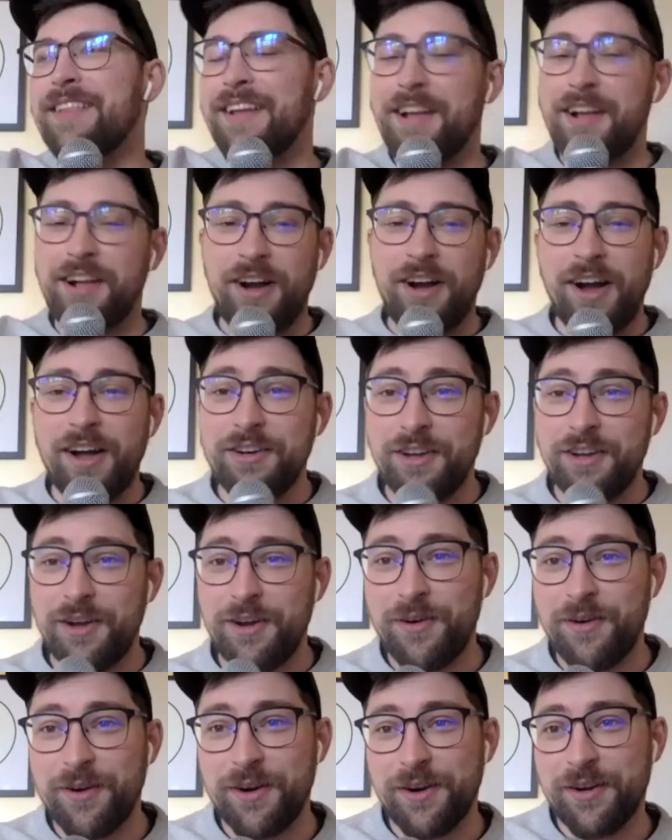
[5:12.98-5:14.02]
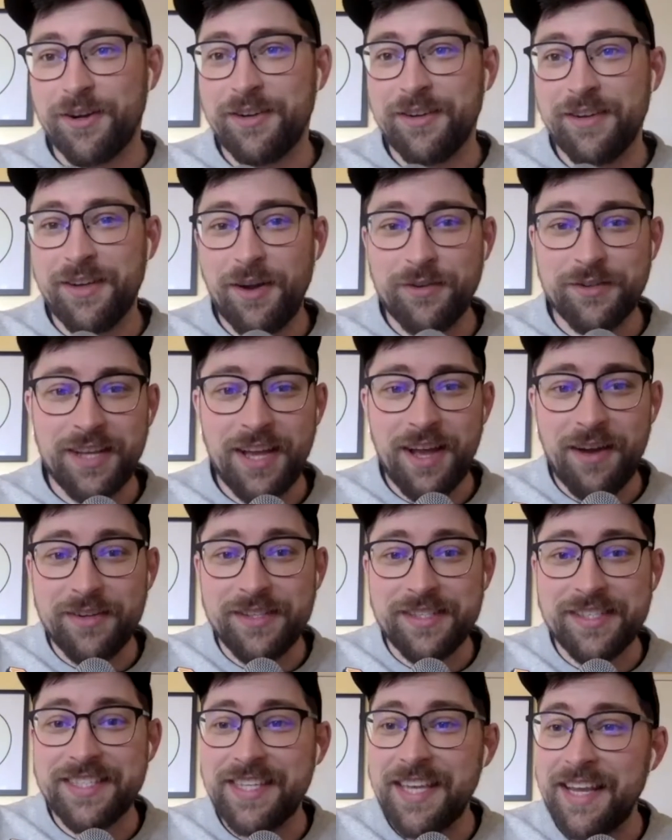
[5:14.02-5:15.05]
like a condo or hotel
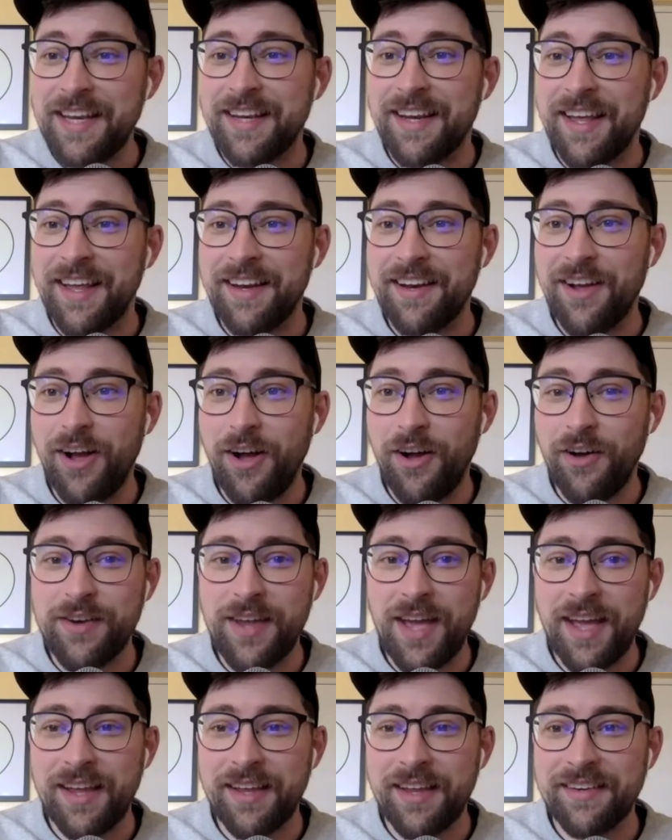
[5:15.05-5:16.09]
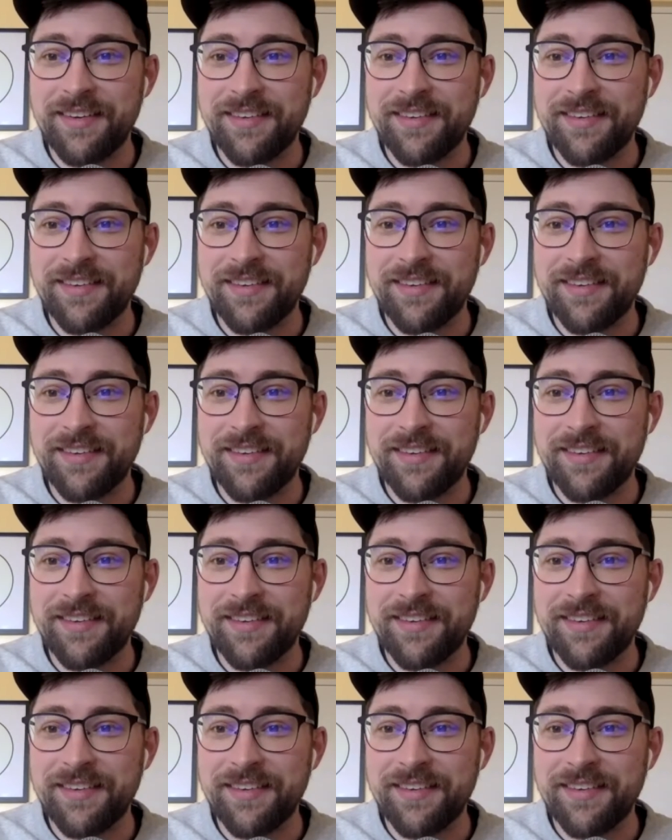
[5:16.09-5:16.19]
and sit in it all night.